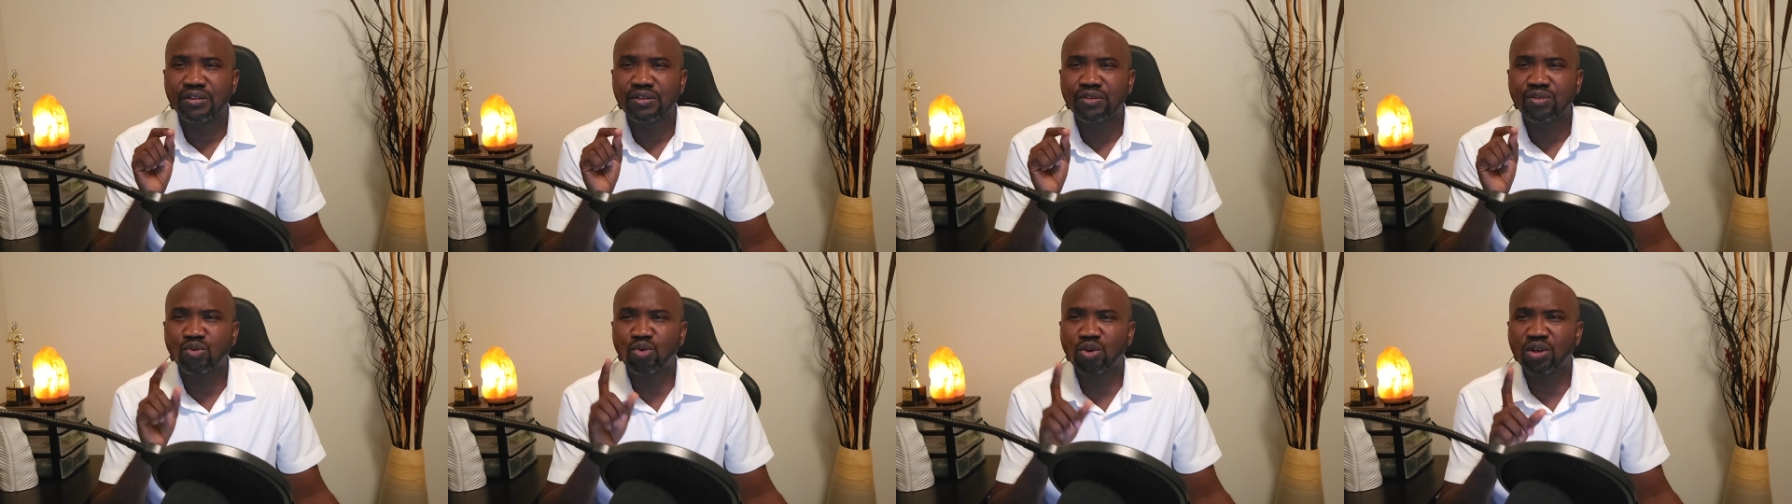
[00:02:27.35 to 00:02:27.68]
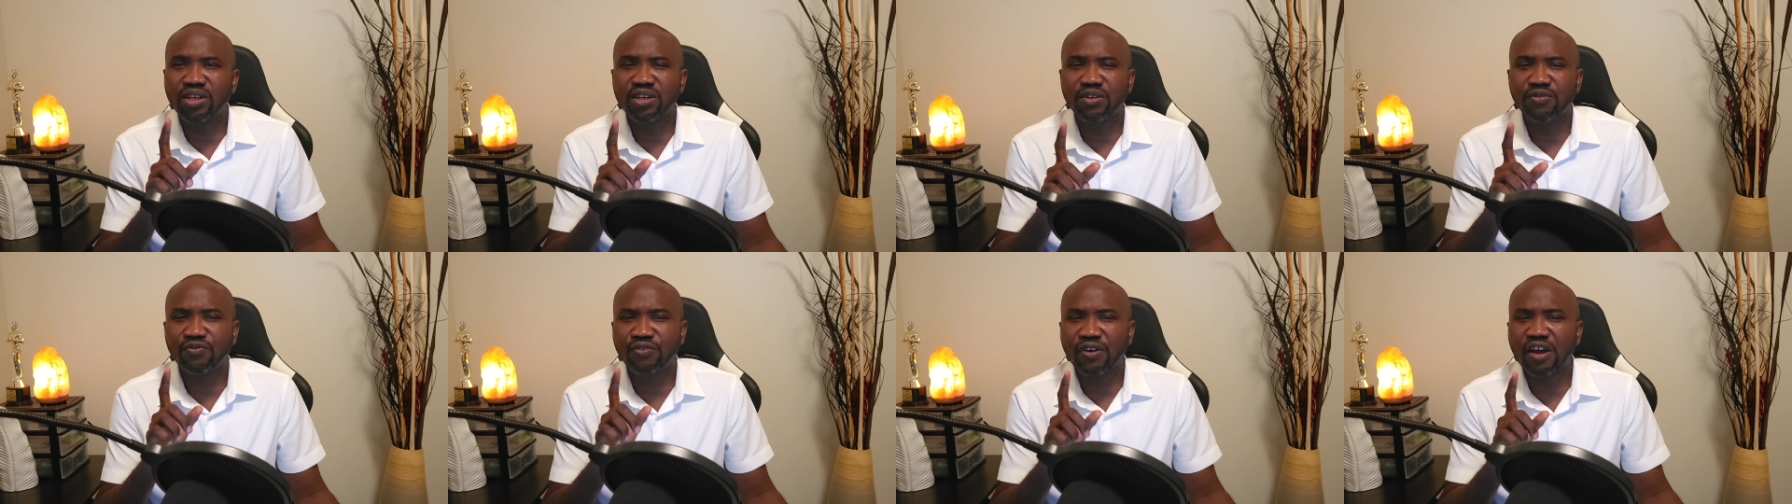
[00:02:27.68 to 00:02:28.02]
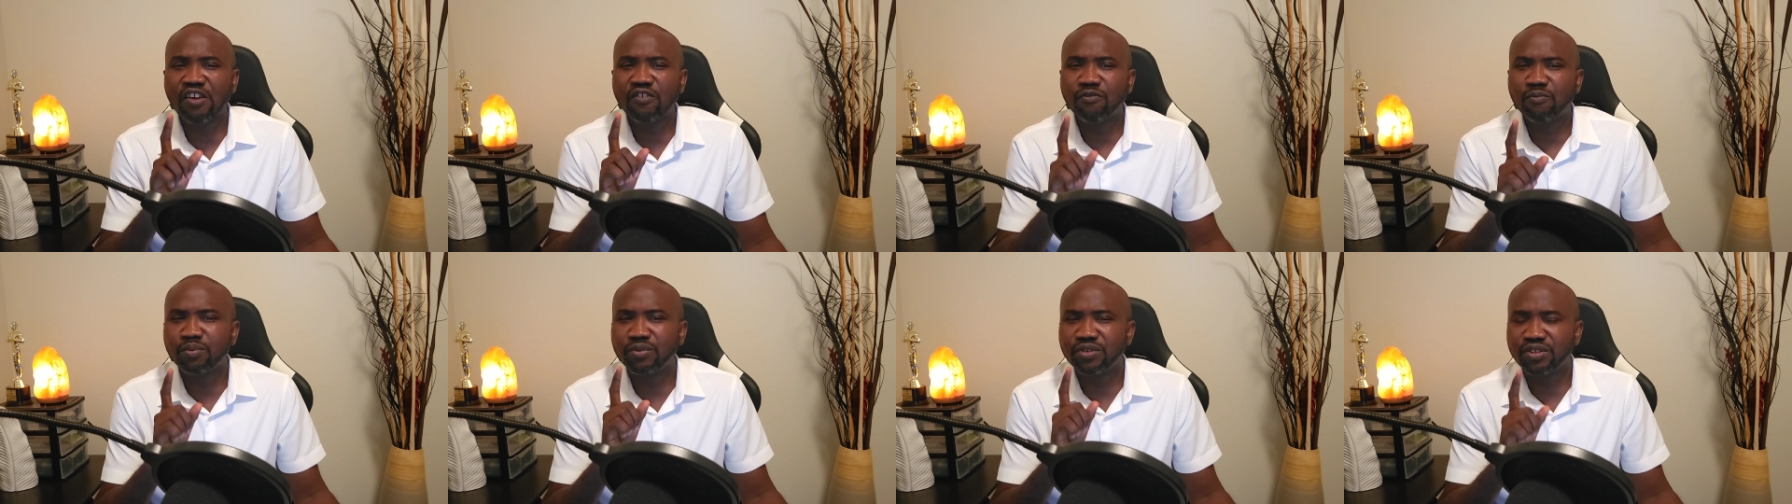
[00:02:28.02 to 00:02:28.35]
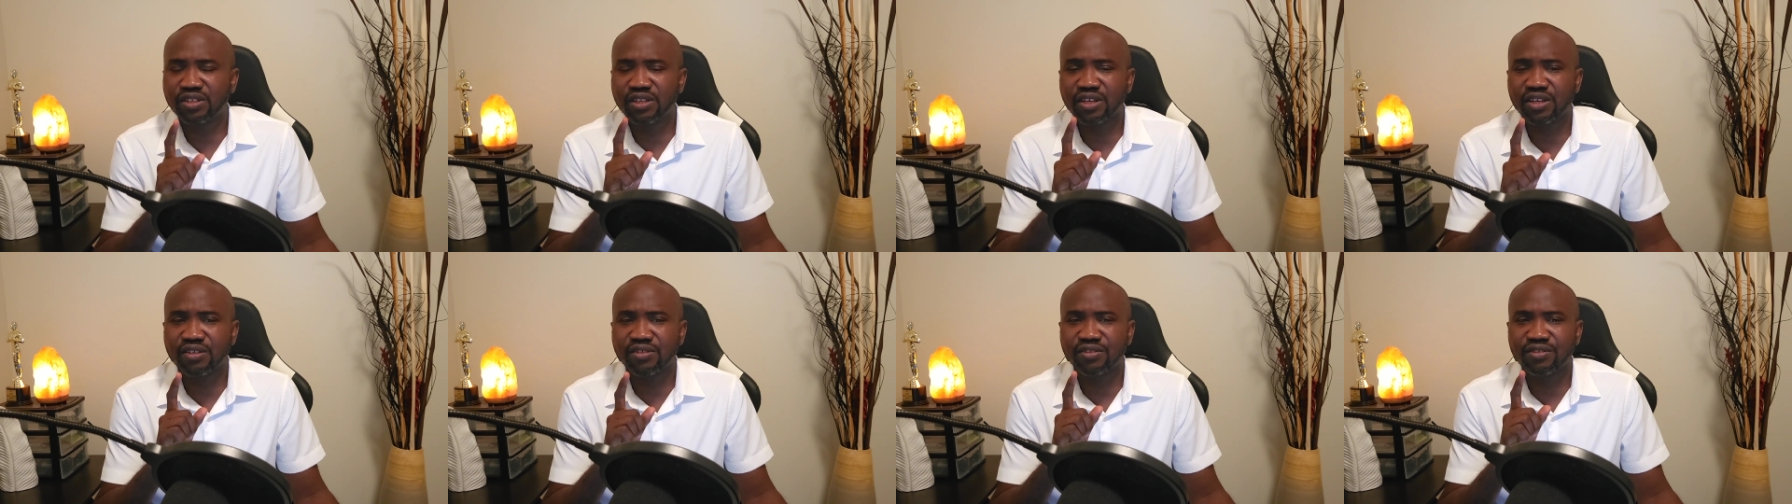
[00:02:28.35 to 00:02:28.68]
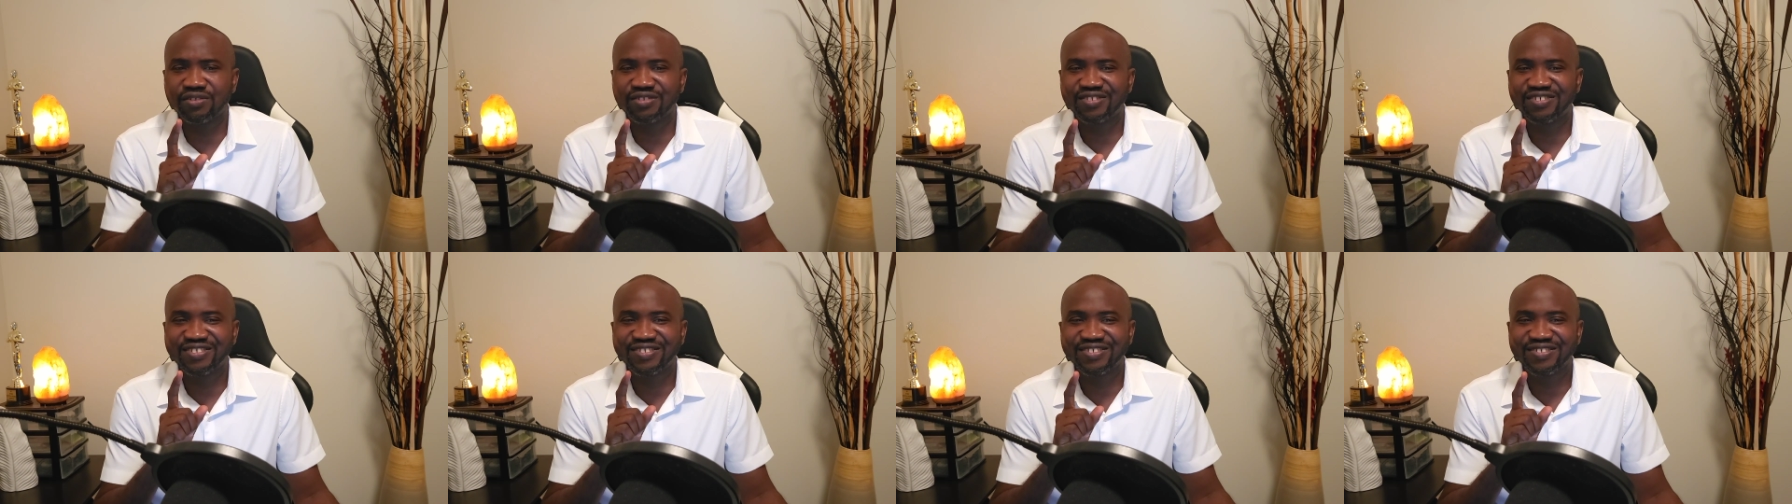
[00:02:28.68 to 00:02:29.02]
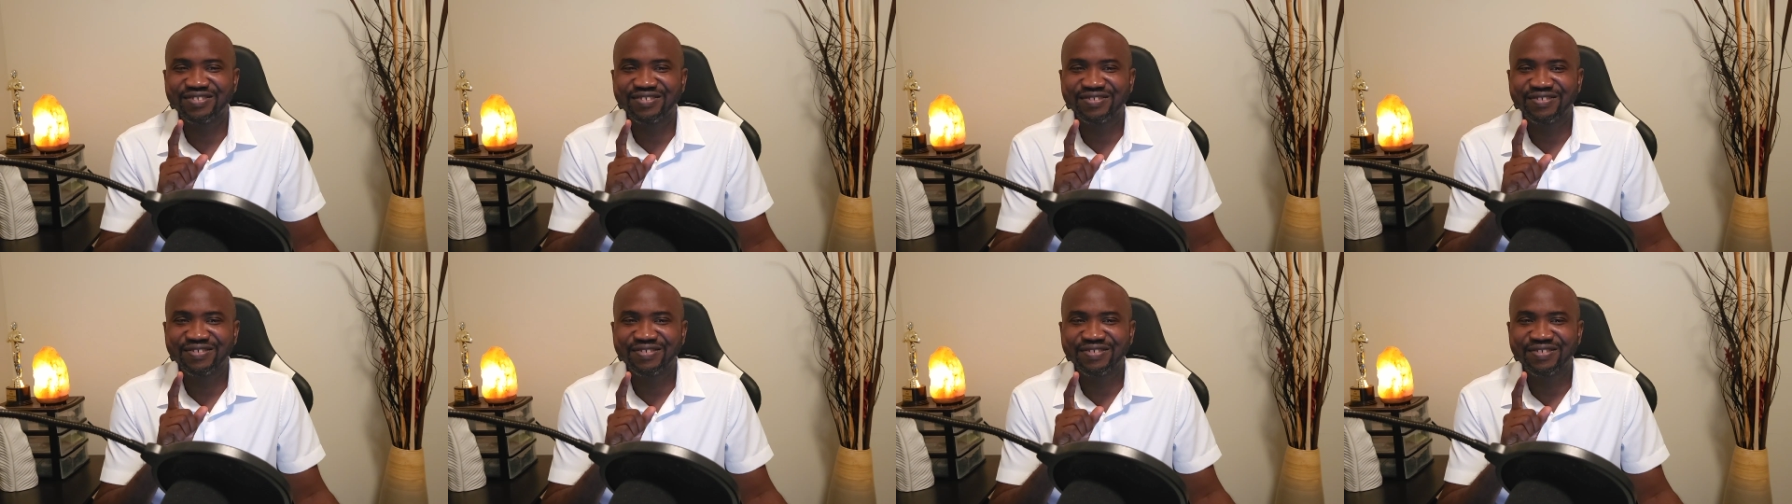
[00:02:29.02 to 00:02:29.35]
25%
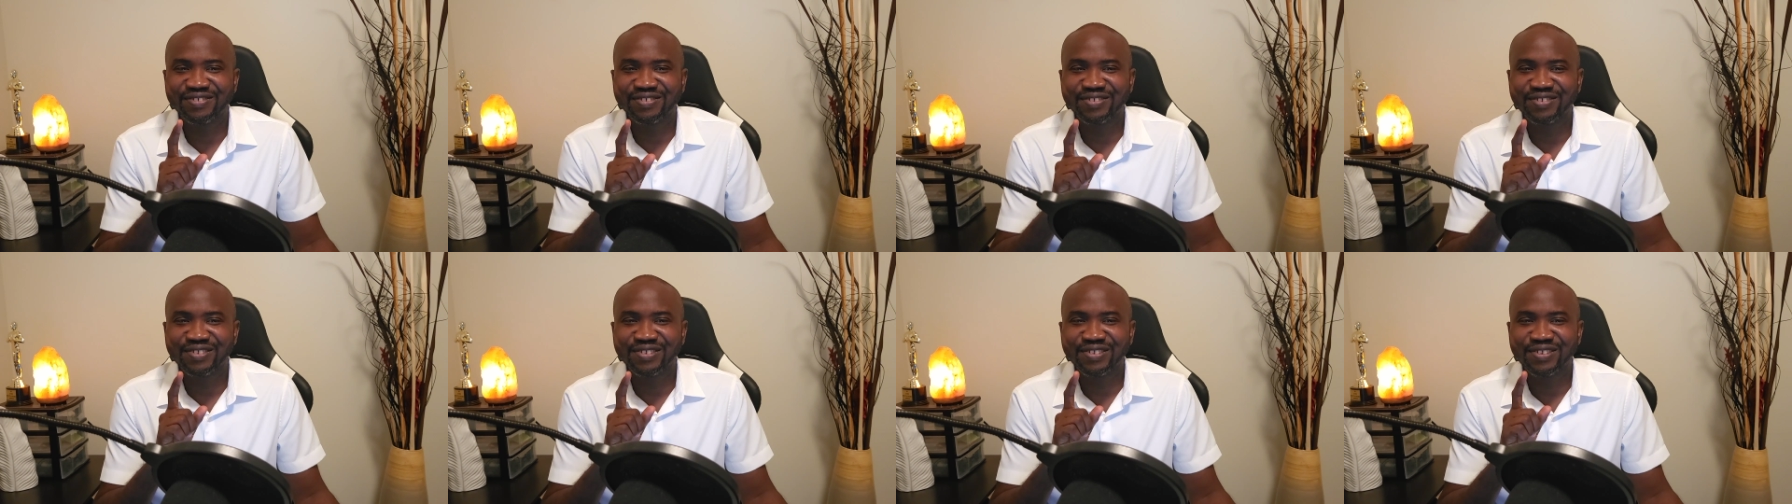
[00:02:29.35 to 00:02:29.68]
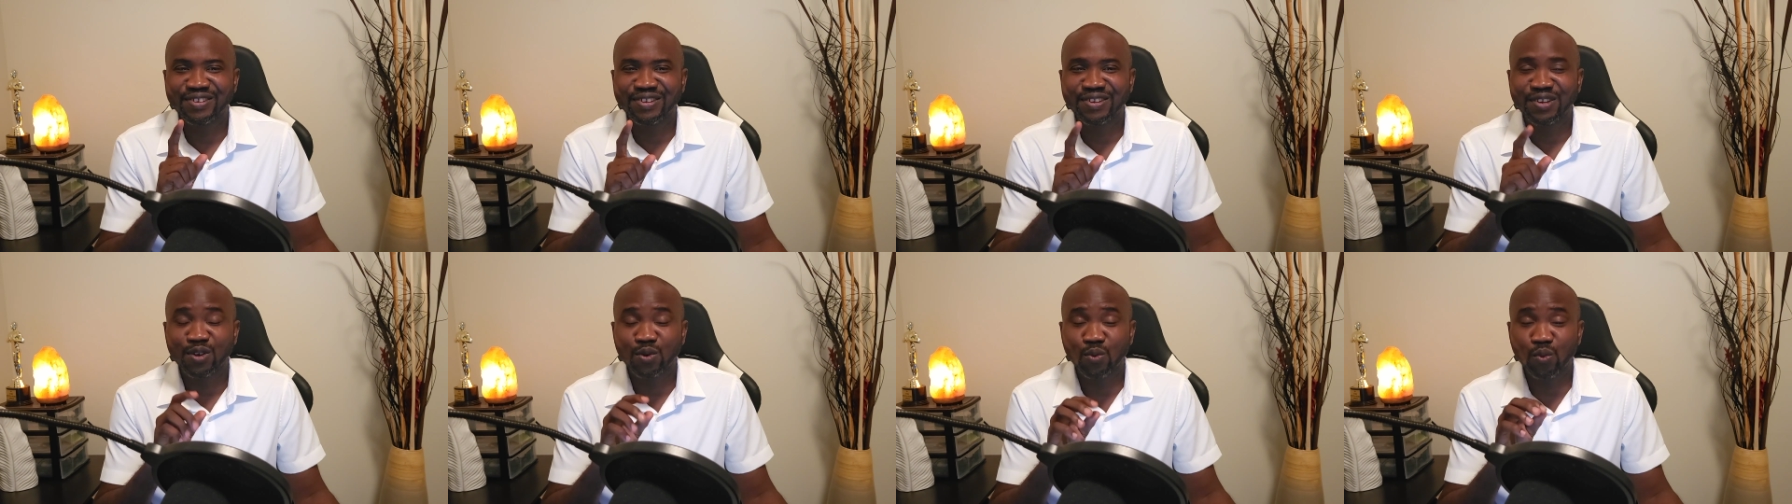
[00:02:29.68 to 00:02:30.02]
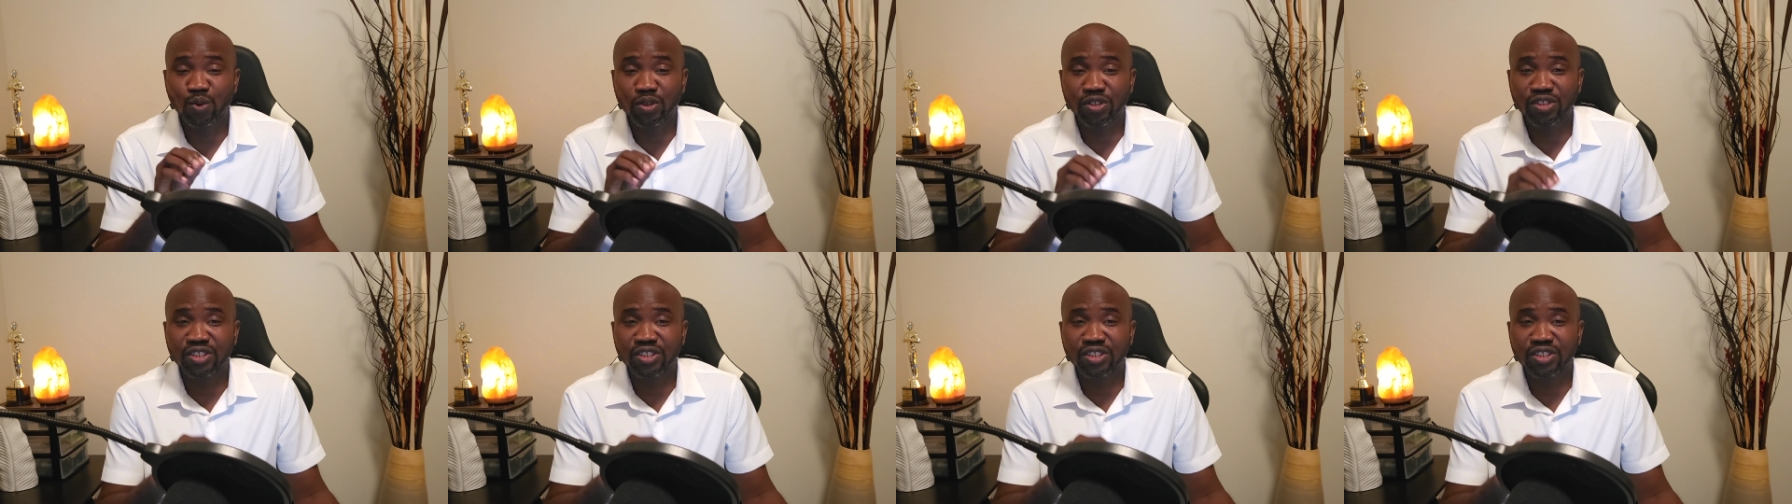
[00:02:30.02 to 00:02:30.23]
we